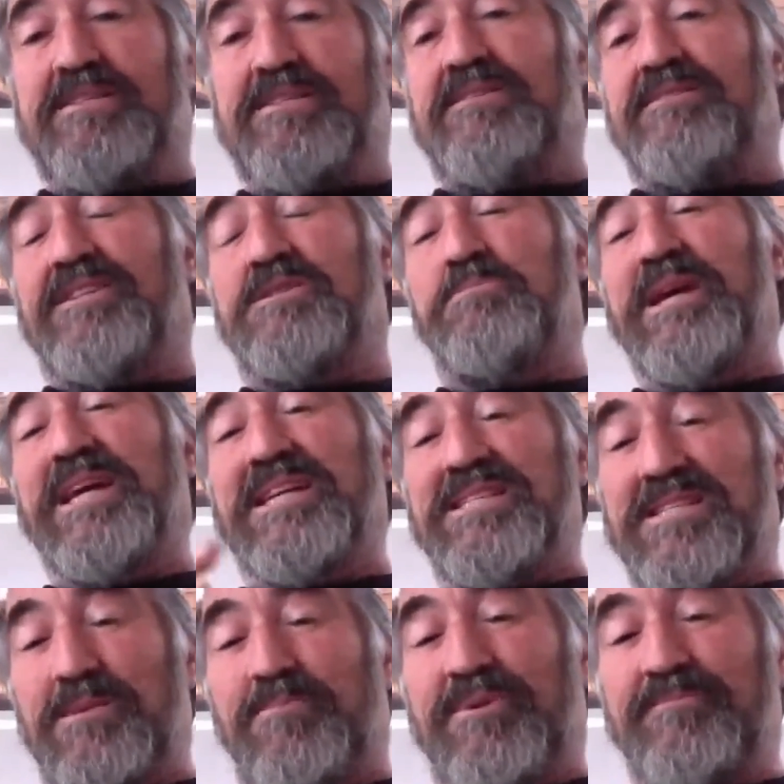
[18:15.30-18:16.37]
minutes. Let's make
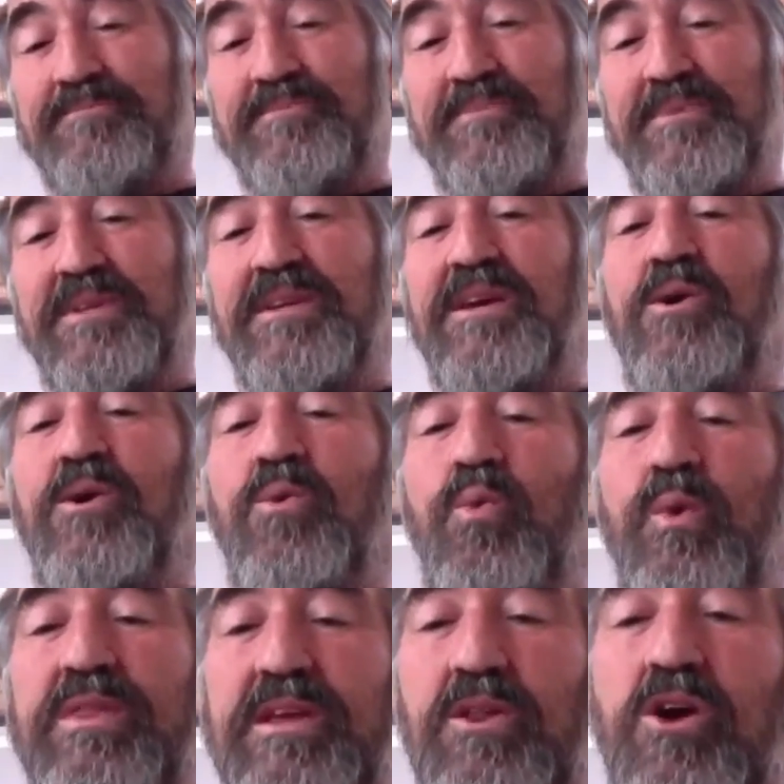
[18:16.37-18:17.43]
it simple.
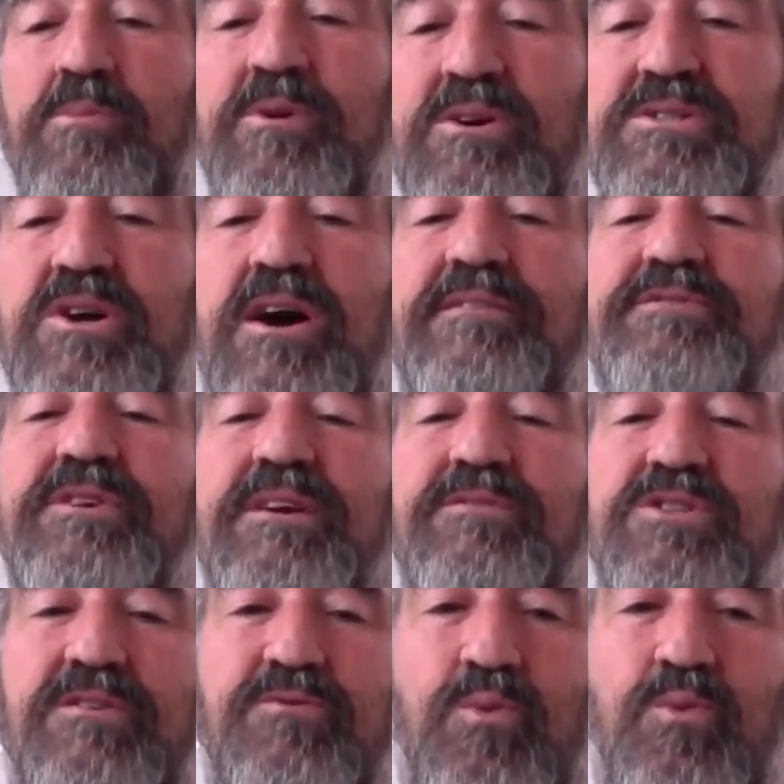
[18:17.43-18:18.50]
When the alarm goes off, you
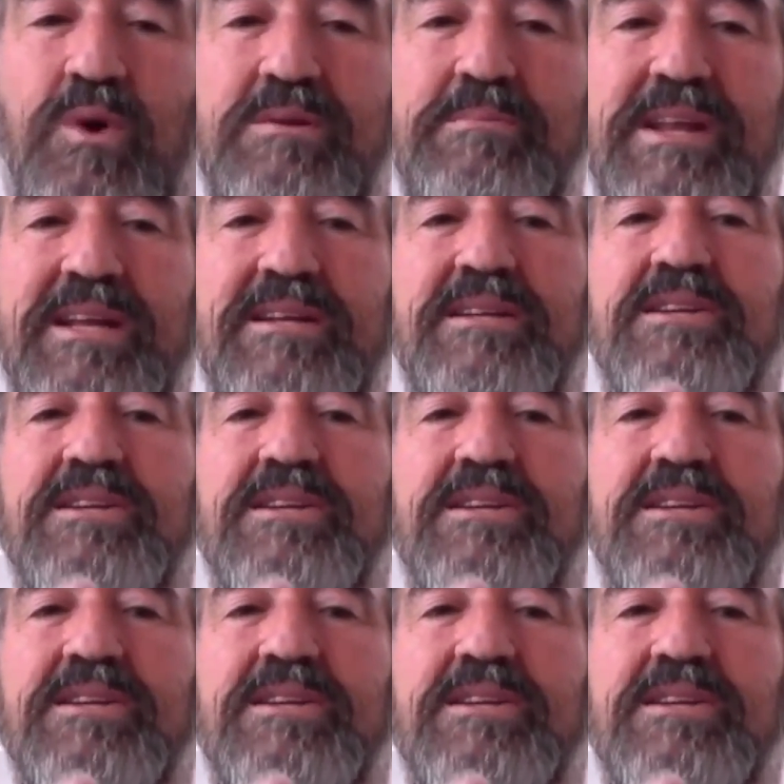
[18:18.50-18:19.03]
give yourself 1